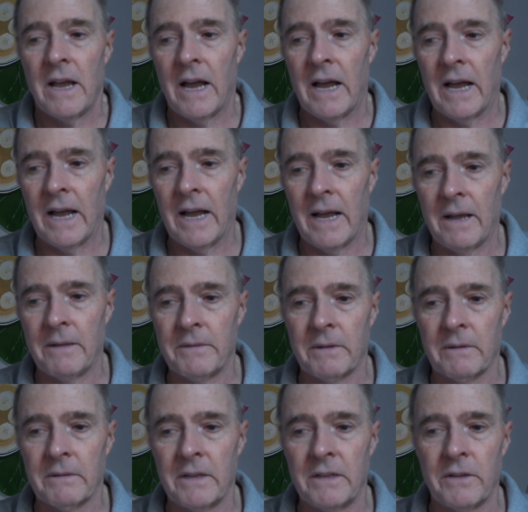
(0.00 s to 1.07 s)

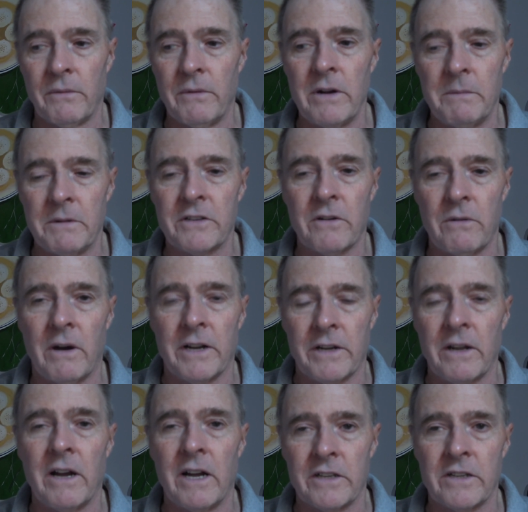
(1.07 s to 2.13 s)
The room is quite
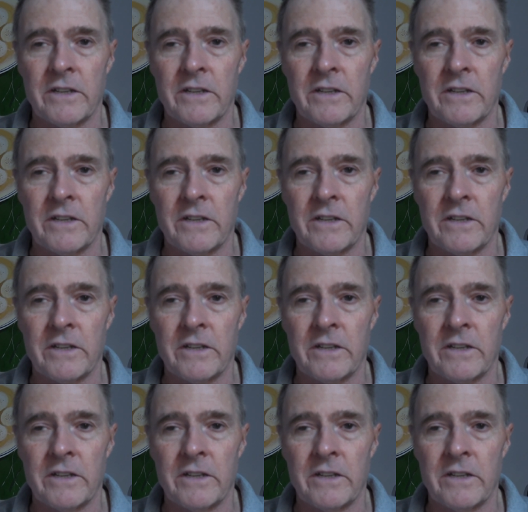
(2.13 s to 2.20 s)
nice.